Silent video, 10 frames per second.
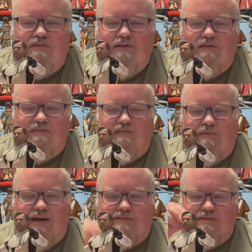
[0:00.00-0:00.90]
because he's
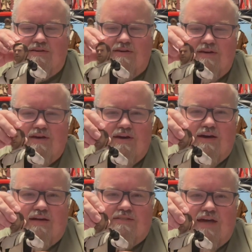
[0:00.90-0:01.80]
about to
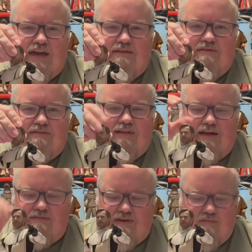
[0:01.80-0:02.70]
attack you with his
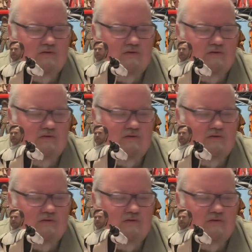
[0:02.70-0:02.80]
lightsaber.